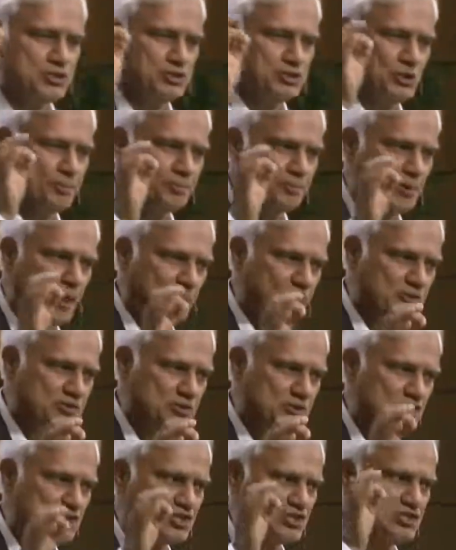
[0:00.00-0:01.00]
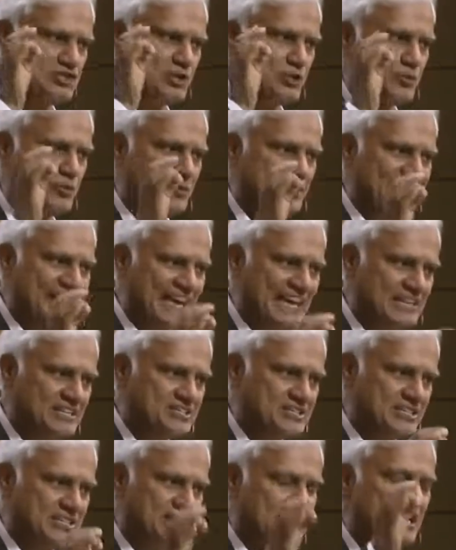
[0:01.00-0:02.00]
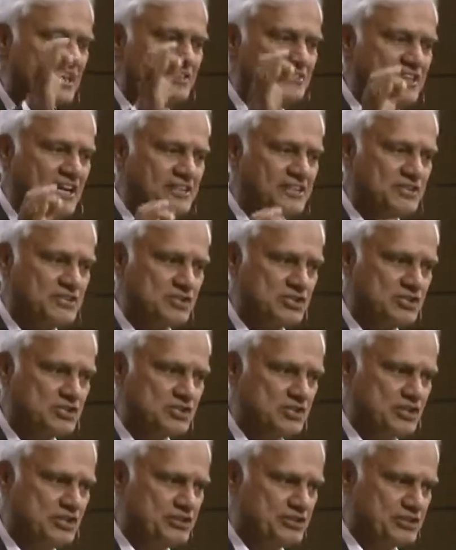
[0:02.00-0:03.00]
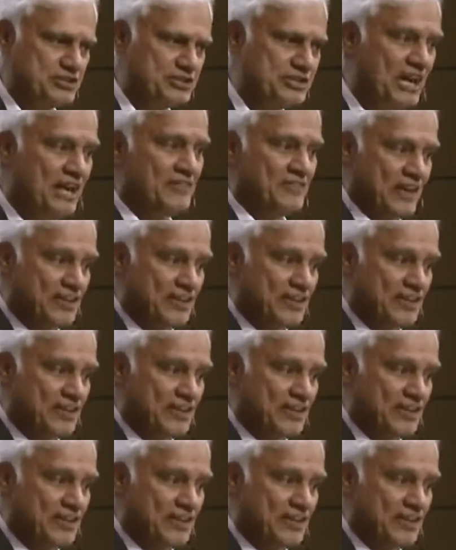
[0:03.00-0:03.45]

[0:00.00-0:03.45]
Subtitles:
to the propositional reality that is asserted.